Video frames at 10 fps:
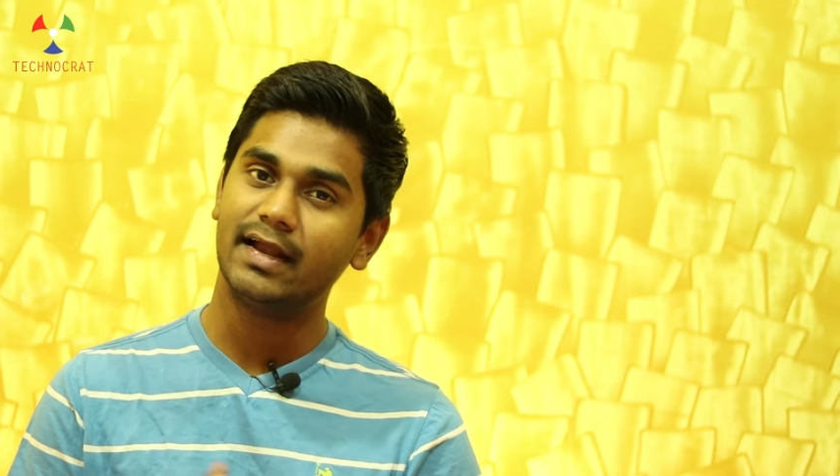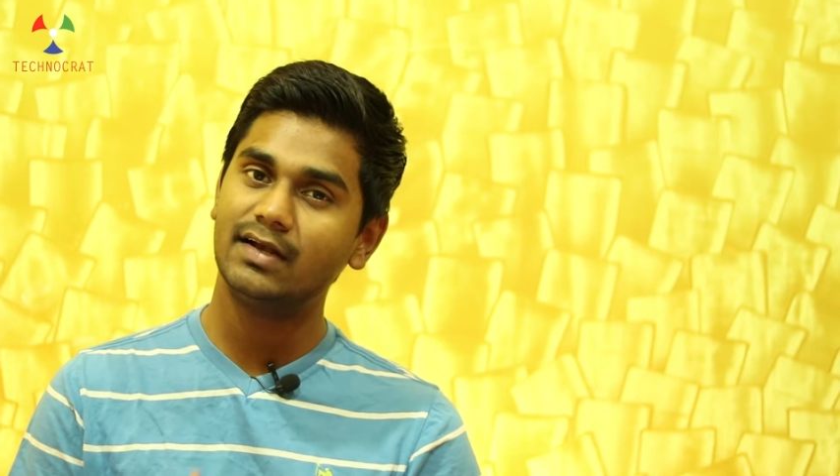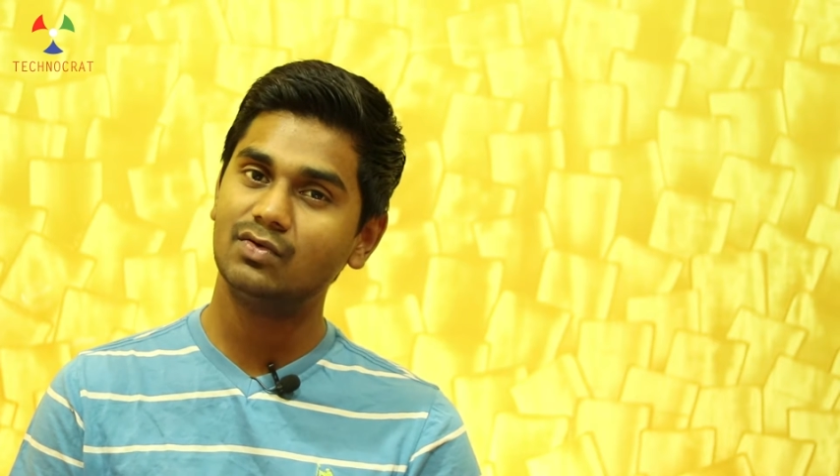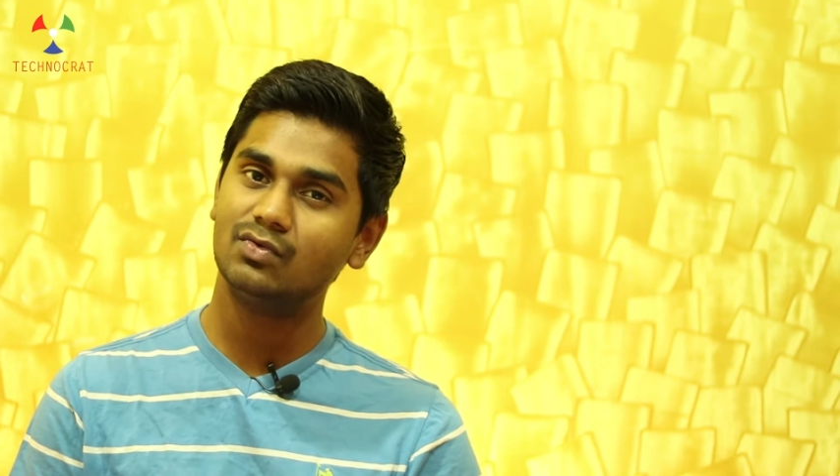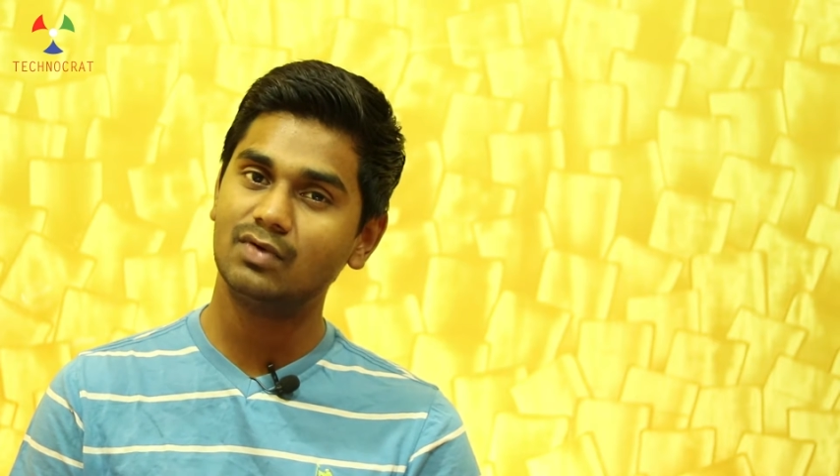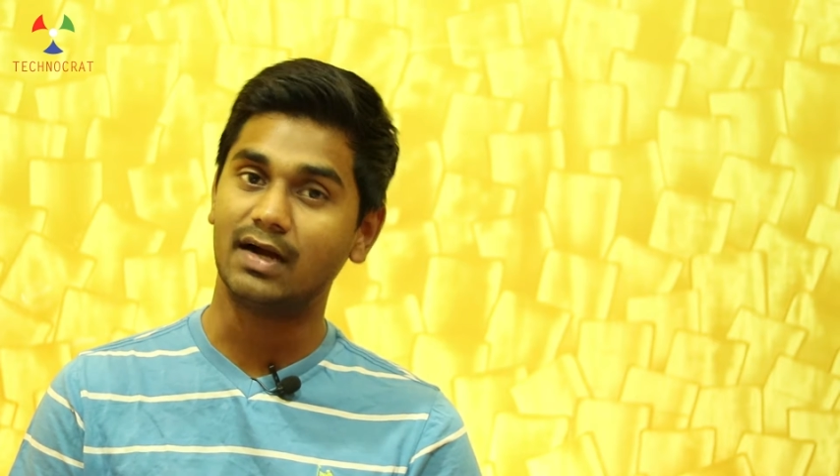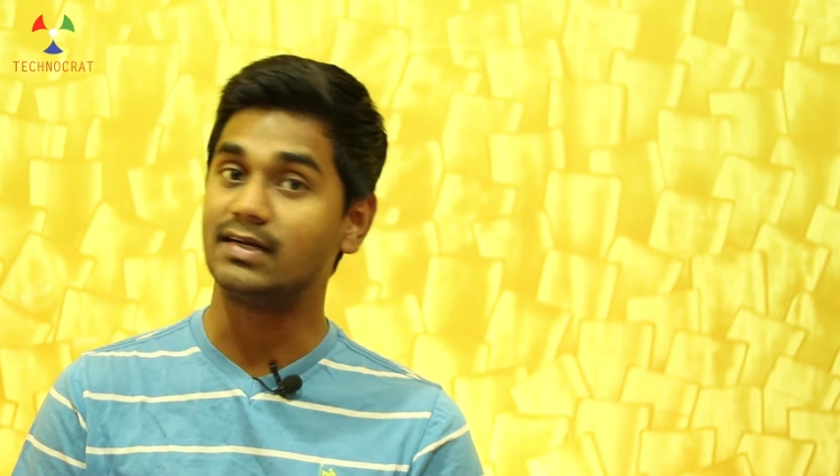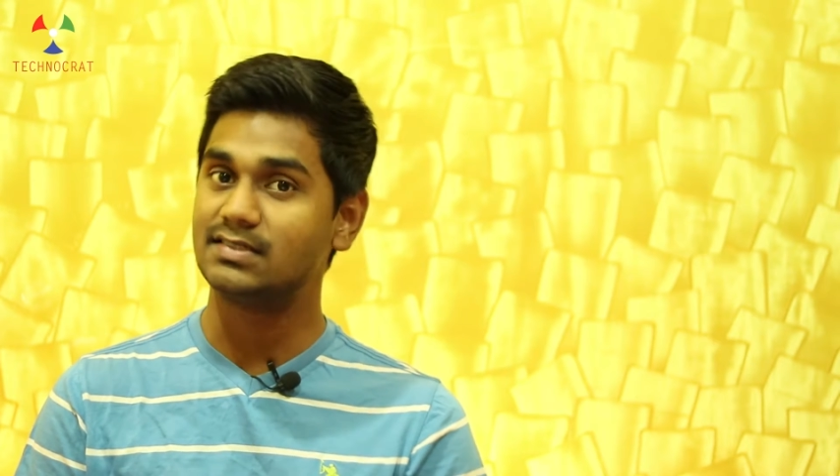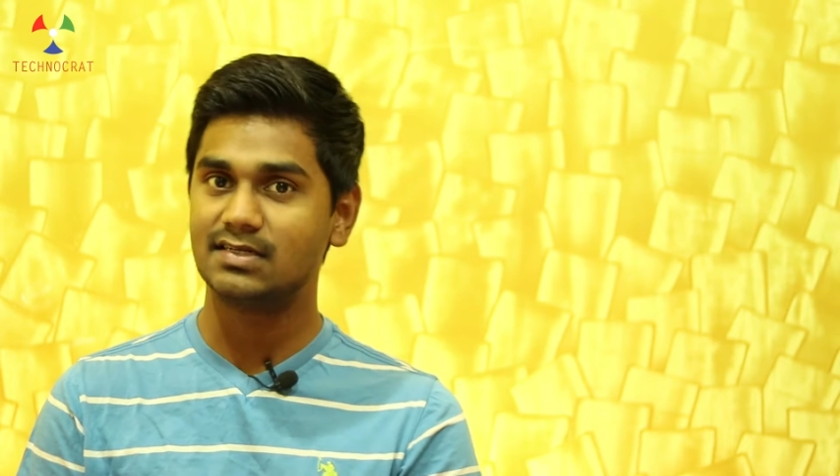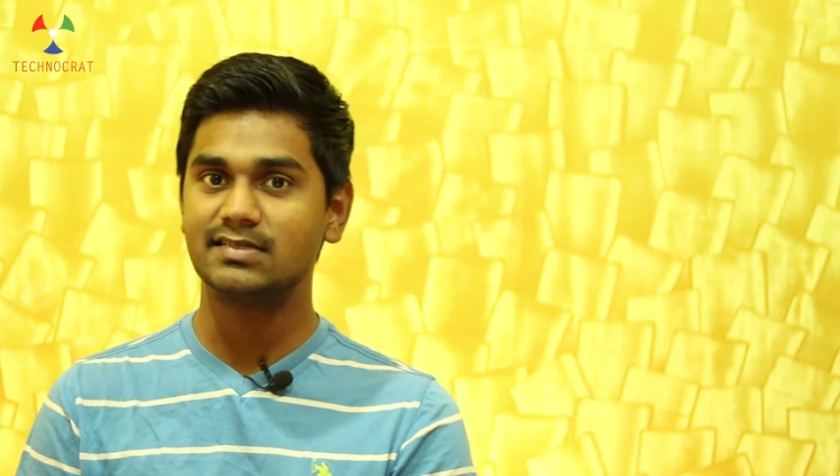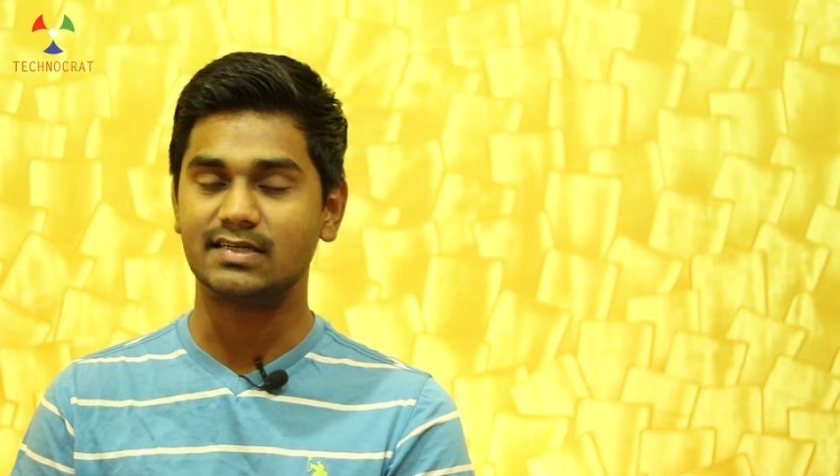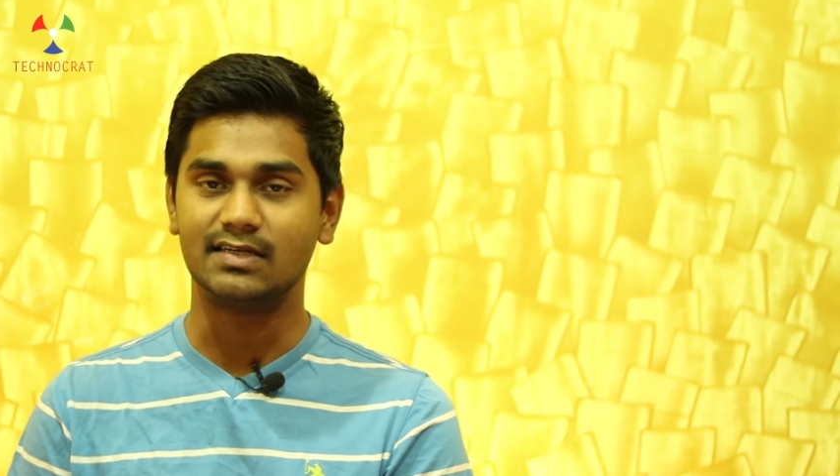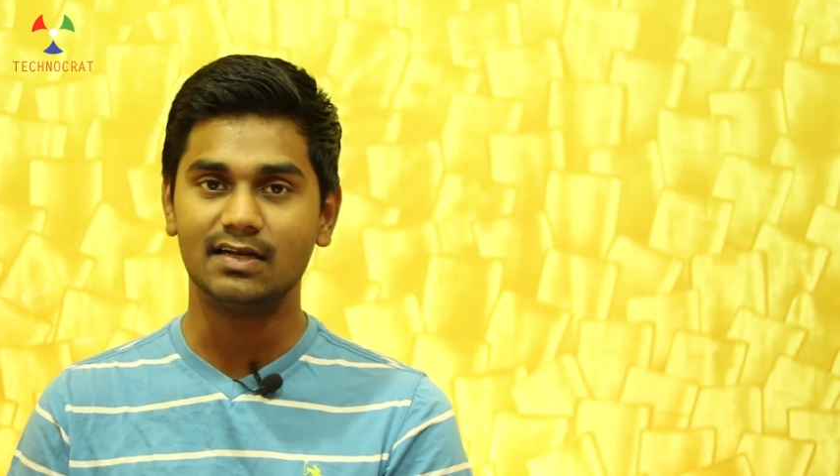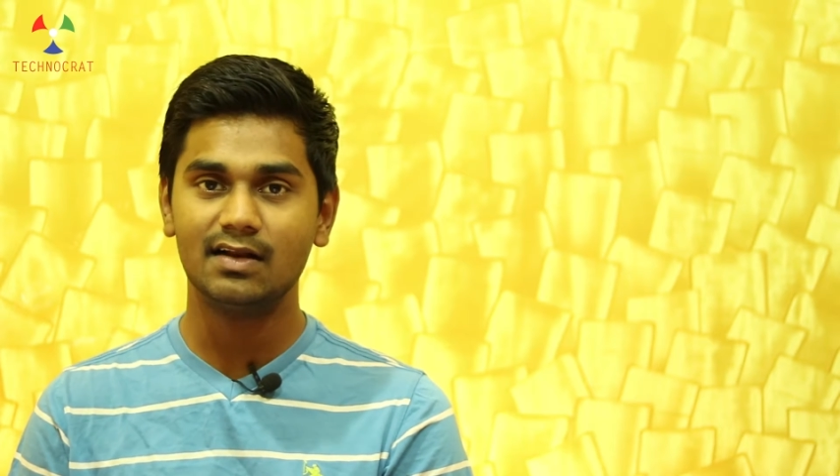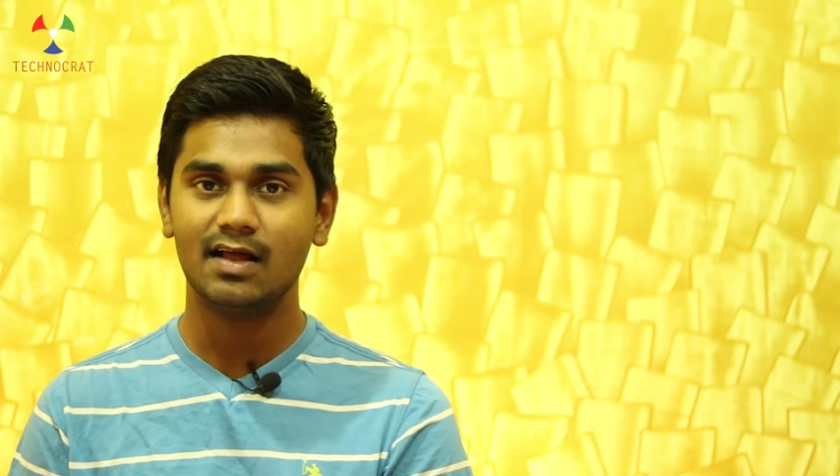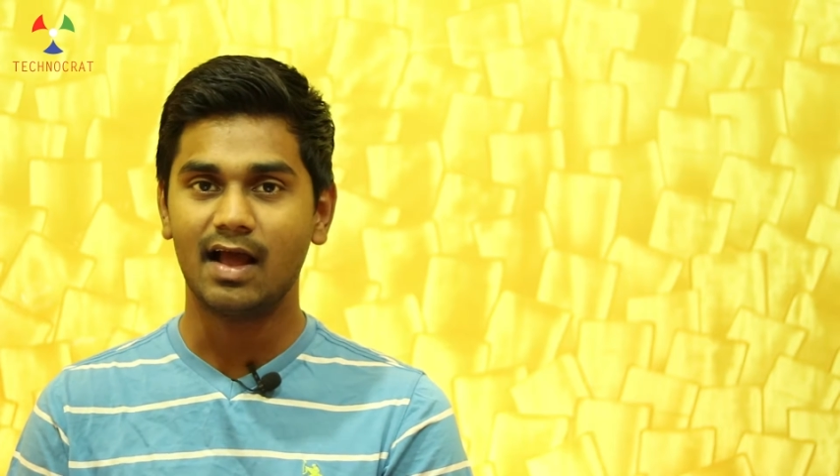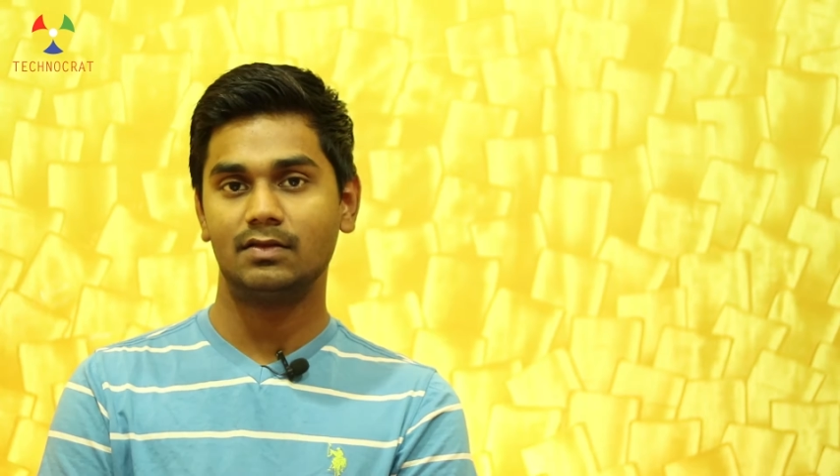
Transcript: into a digital signal.